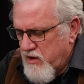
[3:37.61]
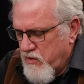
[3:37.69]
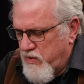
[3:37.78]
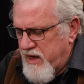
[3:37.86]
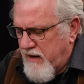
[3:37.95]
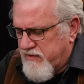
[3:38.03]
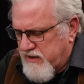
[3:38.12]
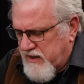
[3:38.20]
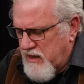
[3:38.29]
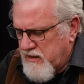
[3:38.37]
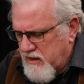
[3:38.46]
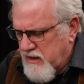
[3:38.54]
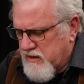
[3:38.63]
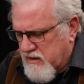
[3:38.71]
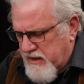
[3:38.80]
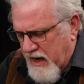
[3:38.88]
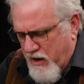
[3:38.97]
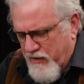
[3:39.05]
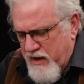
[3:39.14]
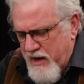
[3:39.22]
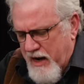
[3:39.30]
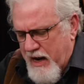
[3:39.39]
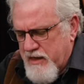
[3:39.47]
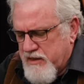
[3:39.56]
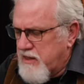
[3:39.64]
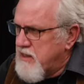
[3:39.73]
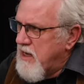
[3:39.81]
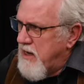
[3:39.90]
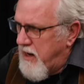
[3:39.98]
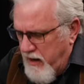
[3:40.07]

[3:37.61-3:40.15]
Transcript: "We have sent it down as an